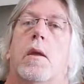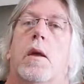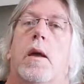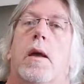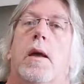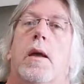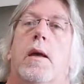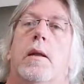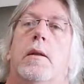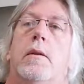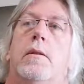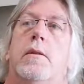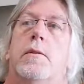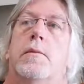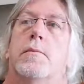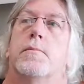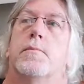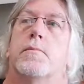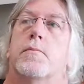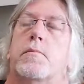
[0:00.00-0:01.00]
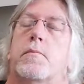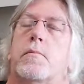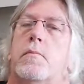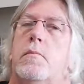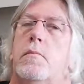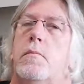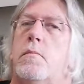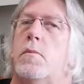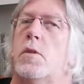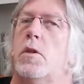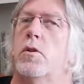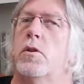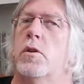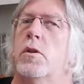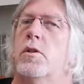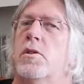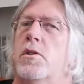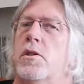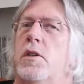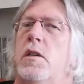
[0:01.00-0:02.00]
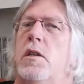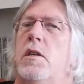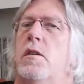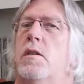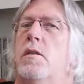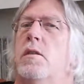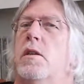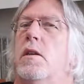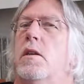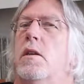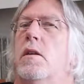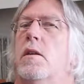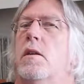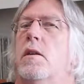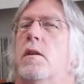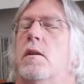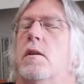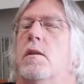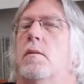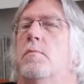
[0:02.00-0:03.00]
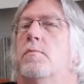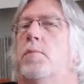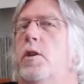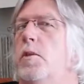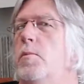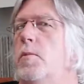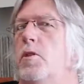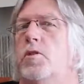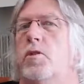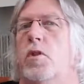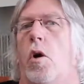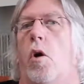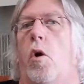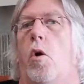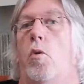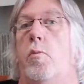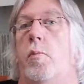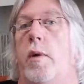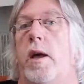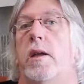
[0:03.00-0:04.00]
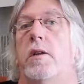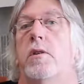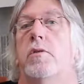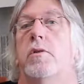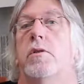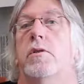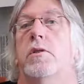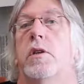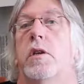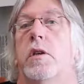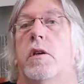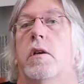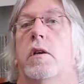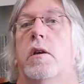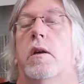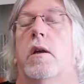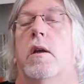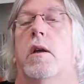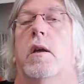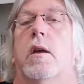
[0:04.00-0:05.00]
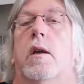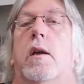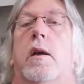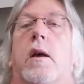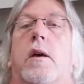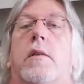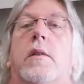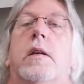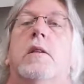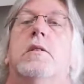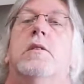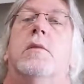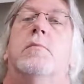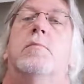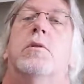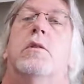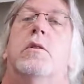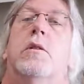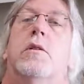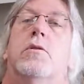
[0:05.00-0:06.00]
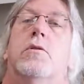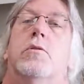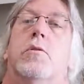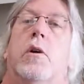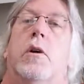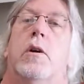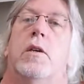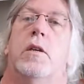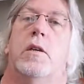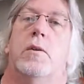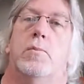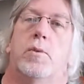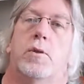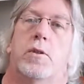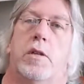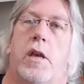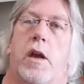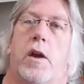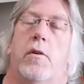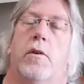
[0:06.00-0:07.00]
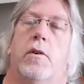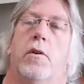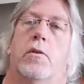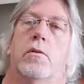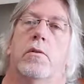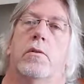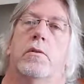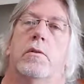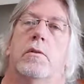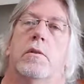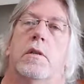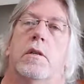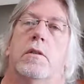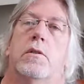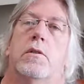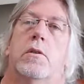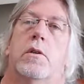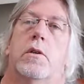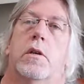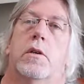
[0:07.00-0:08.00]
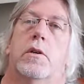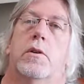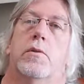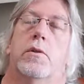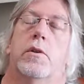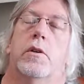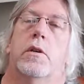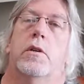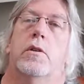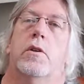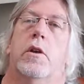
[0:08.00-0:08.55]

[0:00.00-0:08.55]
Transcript: And you can see that pretty much the whole band could sing. And that's something that Uriah Heep would carry on into their career.